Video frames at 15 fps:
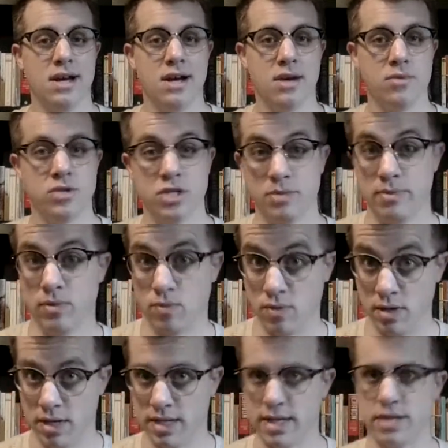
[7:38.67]
Which has been
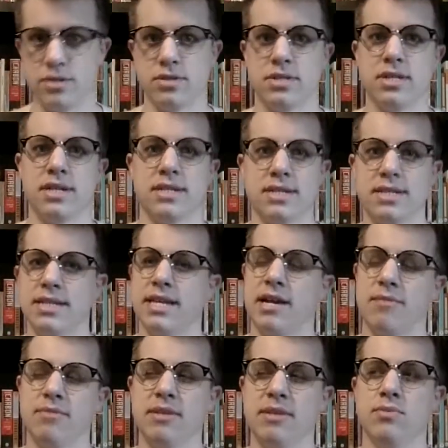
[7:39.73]
really interesting to see how
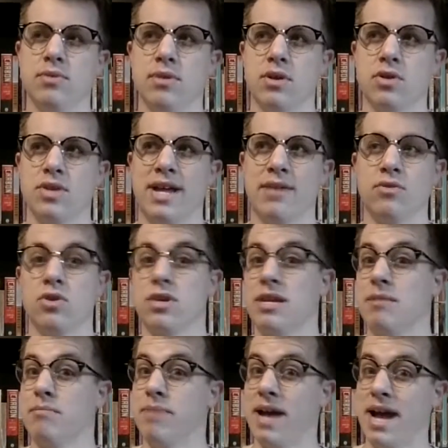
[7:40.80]
people are now
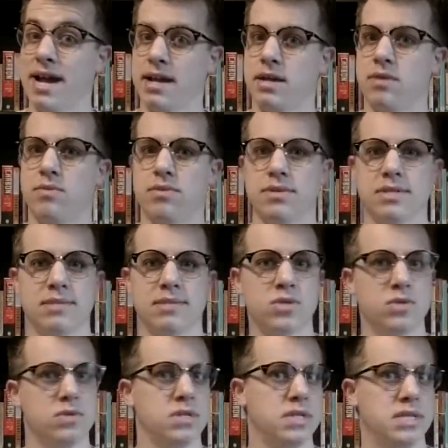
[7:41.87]
looking back with some
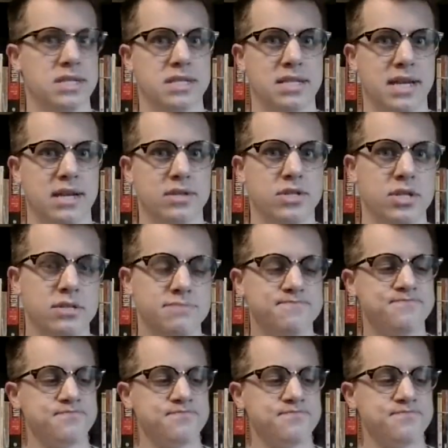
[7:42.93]
sort of nostalgia.